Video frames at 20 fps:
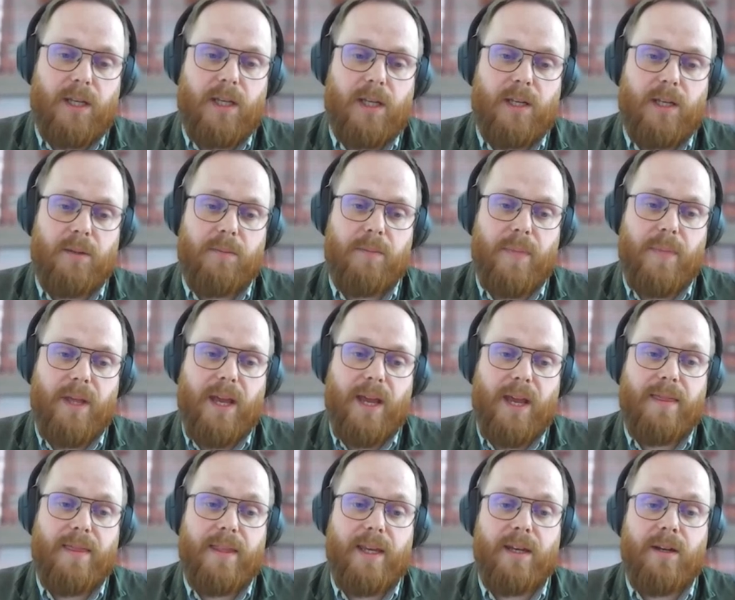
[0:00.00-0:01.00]
And
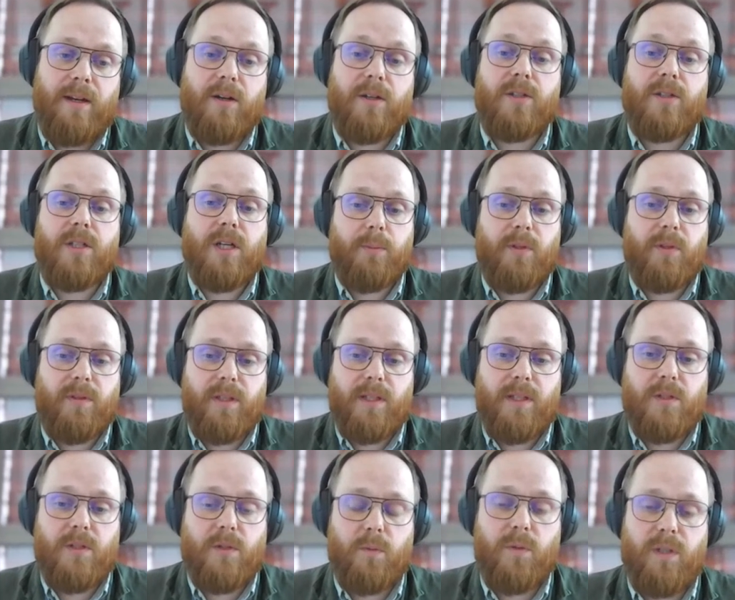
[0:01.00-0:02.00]
then on top of
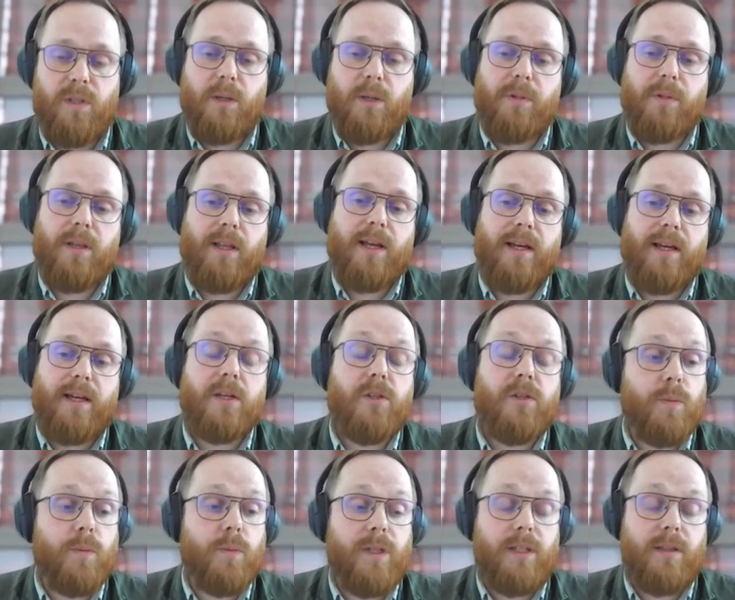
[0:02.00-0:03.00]
this, we apply
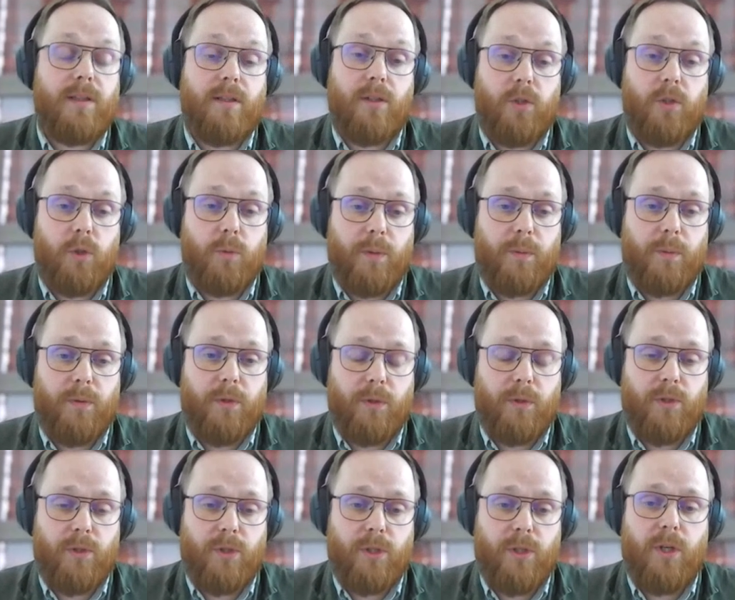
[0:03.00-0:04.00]
human-in-the-loop
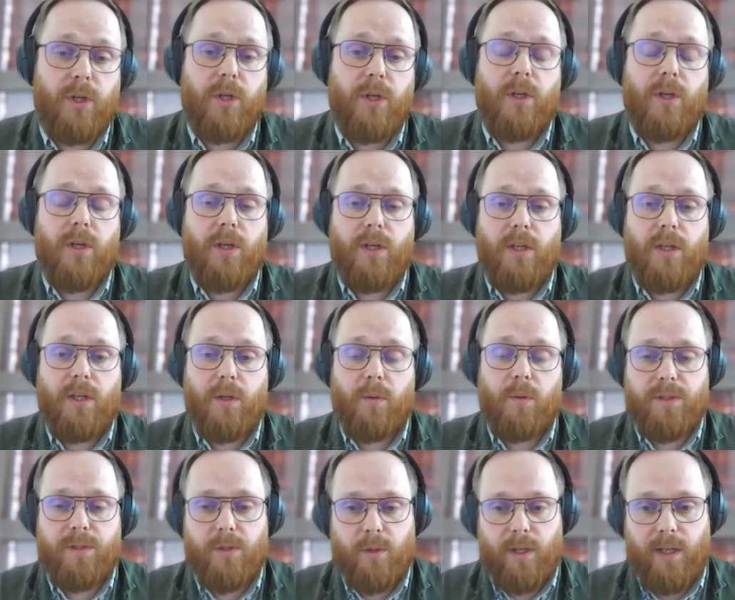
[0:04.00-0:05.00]
approach,
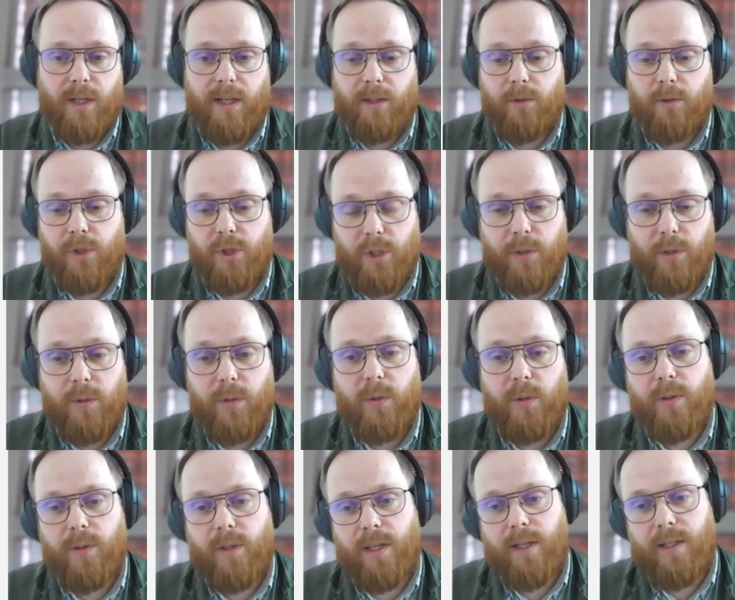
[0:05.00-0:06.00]
which I'll show
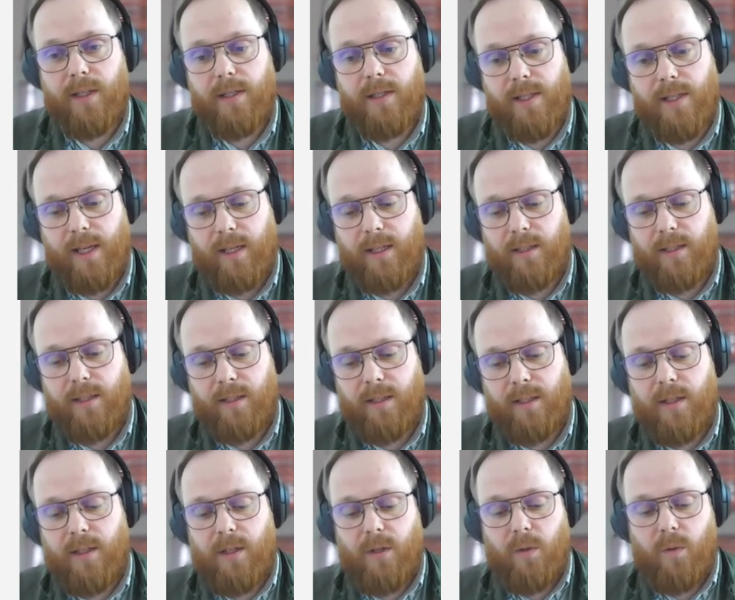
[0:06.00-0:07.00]
you in a second,
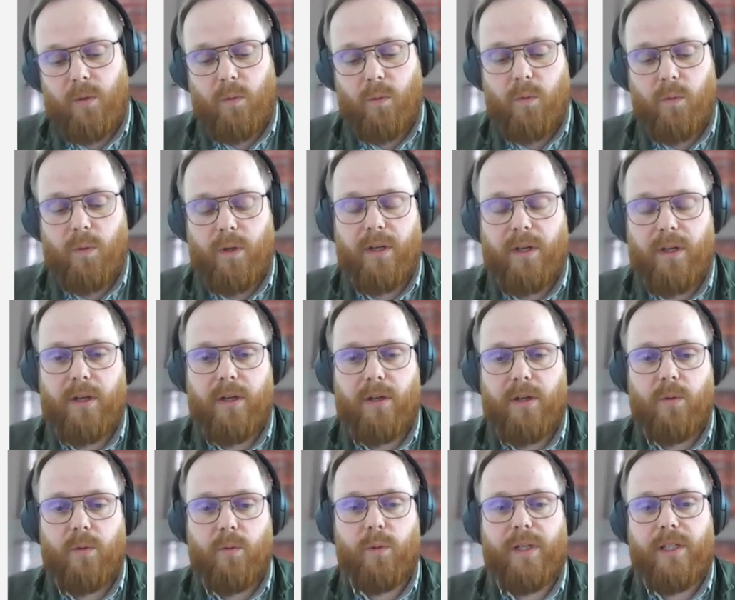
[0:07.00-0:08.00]

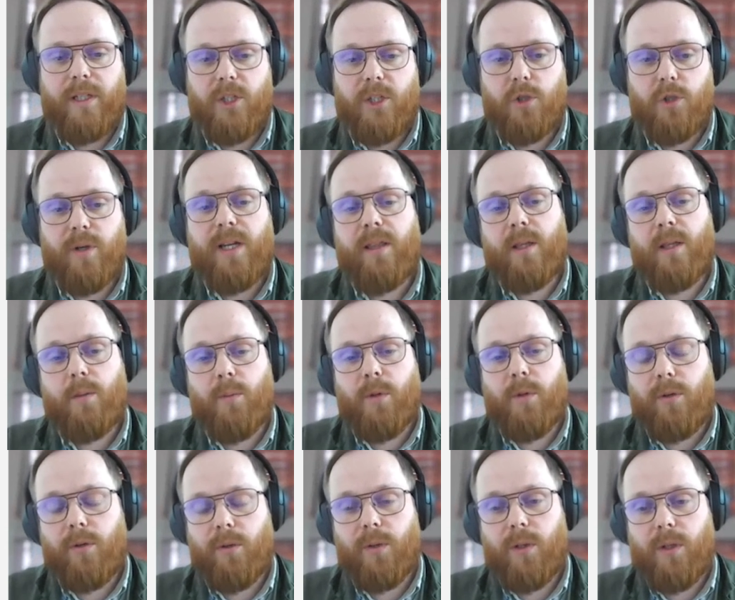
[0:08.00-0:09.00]
where we train the
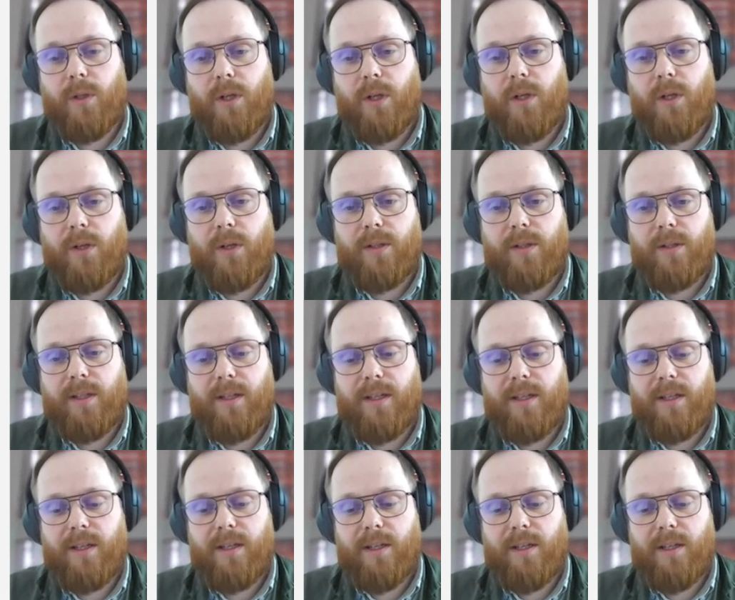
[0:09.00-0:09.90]
model